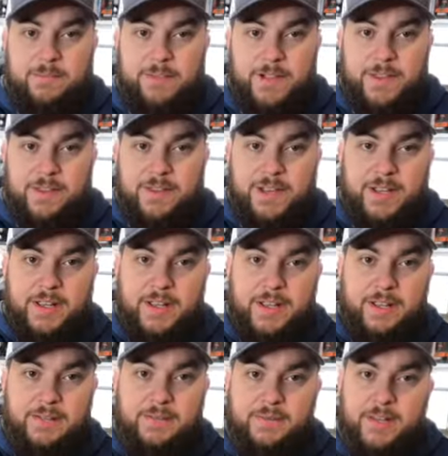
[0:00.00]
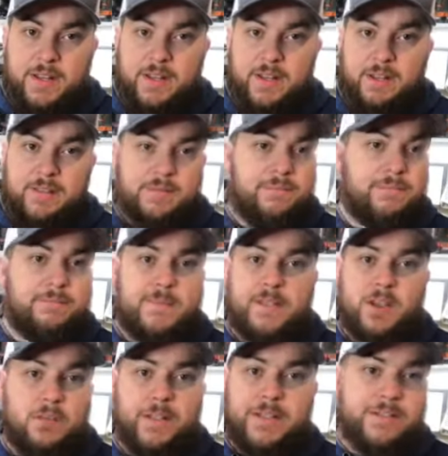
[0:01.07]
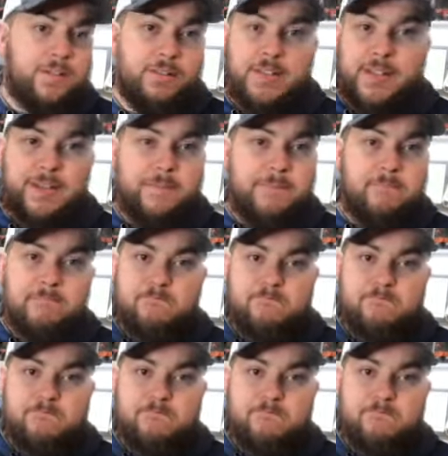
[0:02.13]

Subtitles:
pretty thick, and saw blades don't like them.